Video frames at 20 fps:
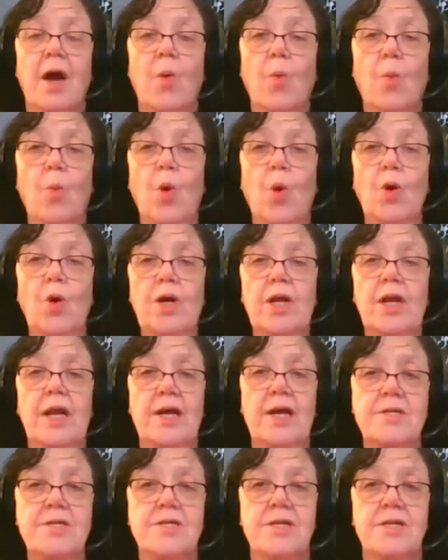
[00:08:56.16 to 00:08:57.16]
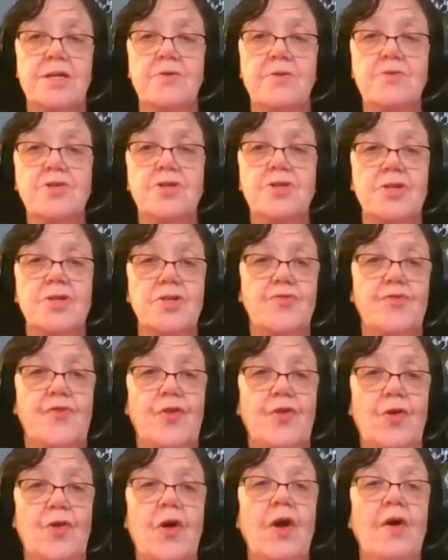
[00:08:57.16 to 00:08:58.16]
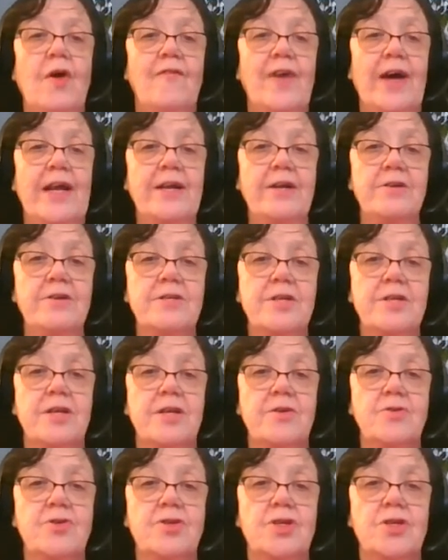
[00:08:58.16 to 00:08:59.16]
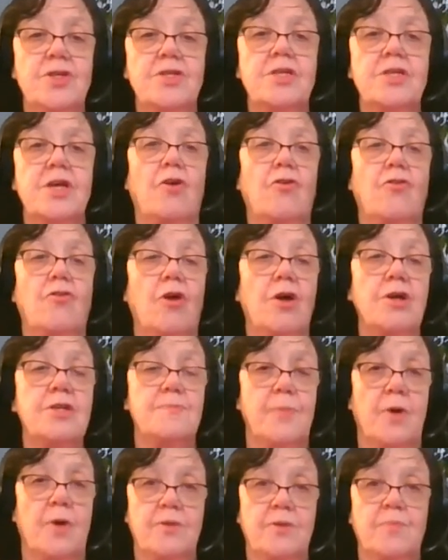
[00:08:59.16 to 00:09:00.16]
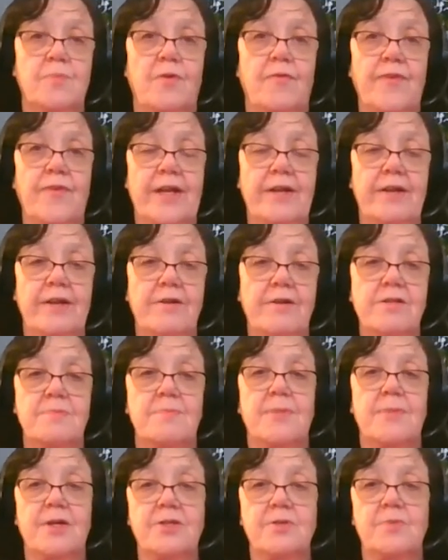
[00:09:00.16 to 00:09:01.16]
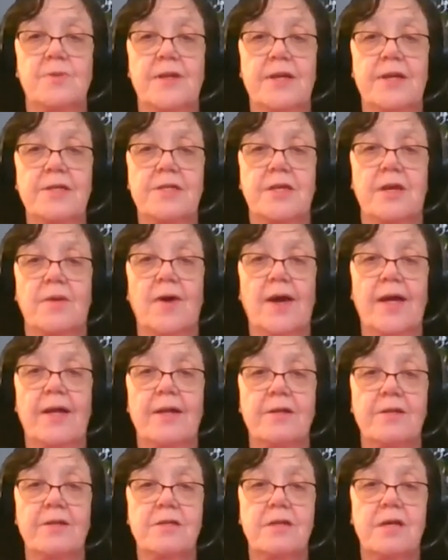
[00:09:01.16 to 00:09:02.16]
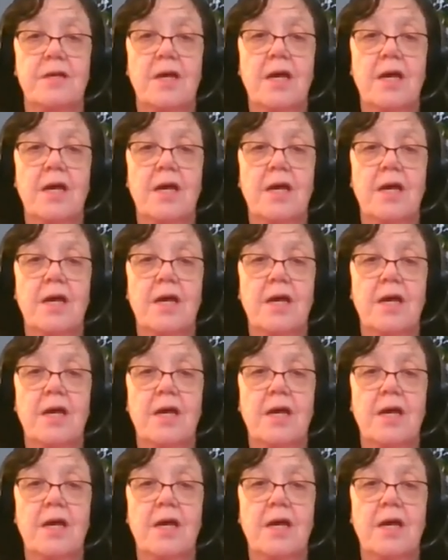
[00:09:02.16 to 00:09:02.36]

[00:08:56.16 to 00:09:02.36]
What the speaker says: world-class solutions for vendor solutions across multiple vendors, multiple SD-WANs.